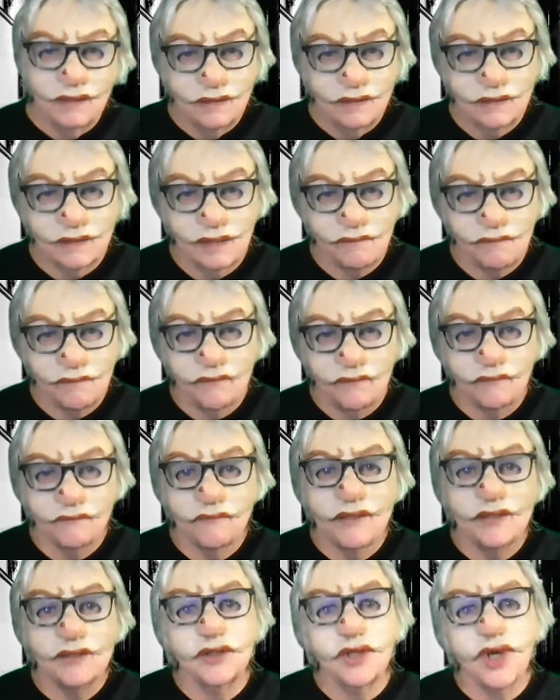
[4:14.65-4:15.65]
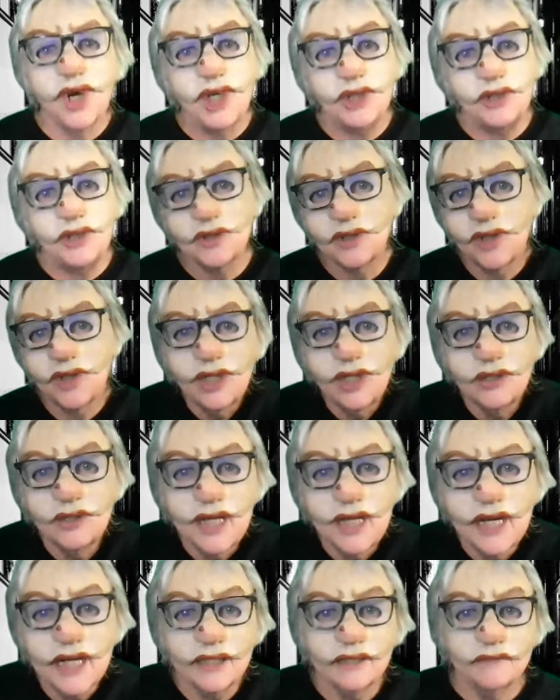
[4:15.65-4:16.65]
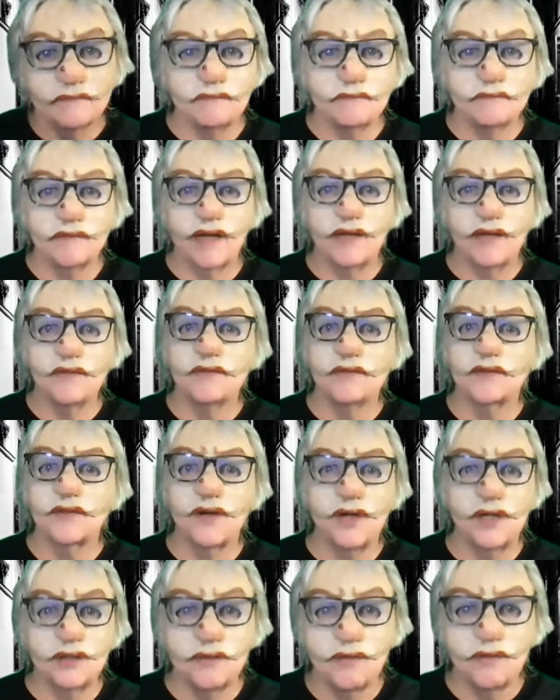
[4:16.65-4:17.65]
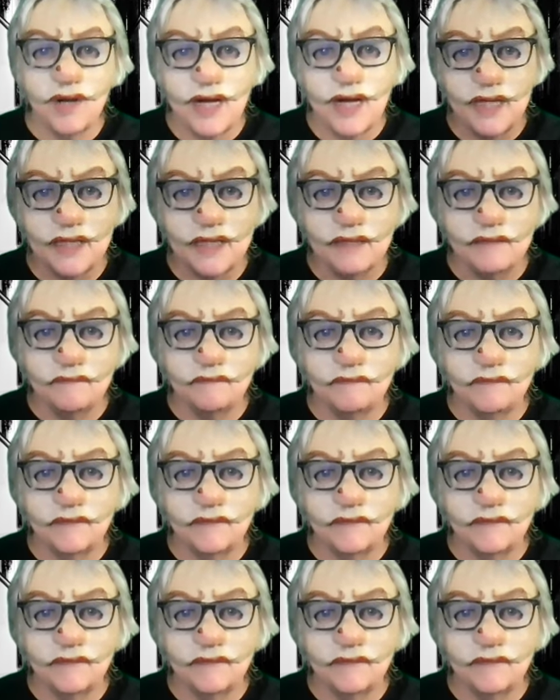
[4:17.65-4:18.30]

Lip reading: Some of her friends just call her Duck. Others call her Wanda.